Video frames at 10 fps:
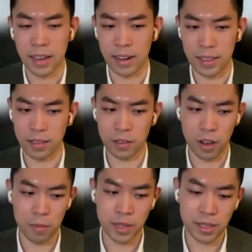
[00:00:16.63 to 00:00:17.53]
And I think the
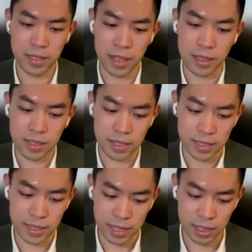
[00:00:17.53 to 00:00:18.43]
common consensus
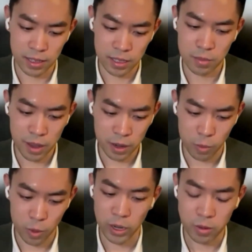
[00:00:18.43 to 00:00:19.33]
is that it doesn't matter
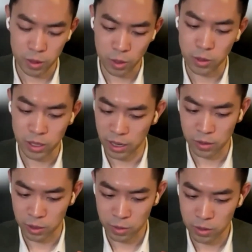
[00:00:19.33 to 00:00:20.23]
where you go to
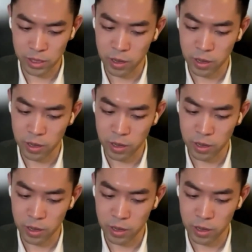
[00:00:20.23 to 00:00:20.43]
dental school,